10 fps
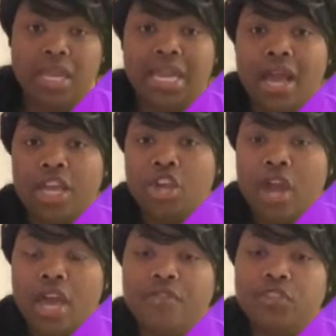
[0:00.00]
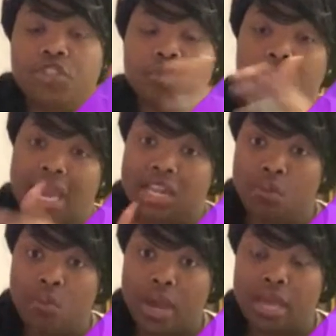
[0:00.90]
Now, in your efforts to
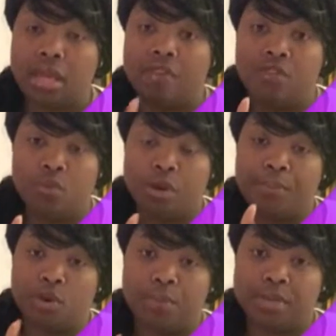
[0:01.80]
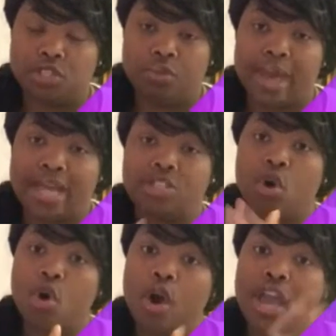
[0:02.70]
gaining weight, if you want to put on muscle mass,
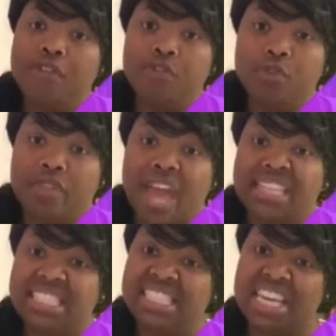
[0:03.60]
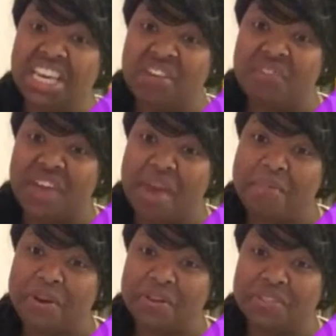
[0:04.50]
or if you're that skinny
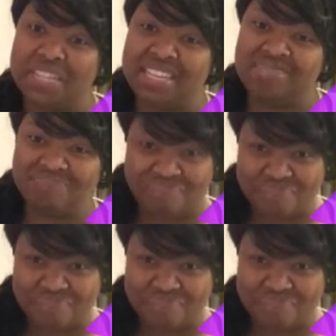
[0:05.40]
fat person,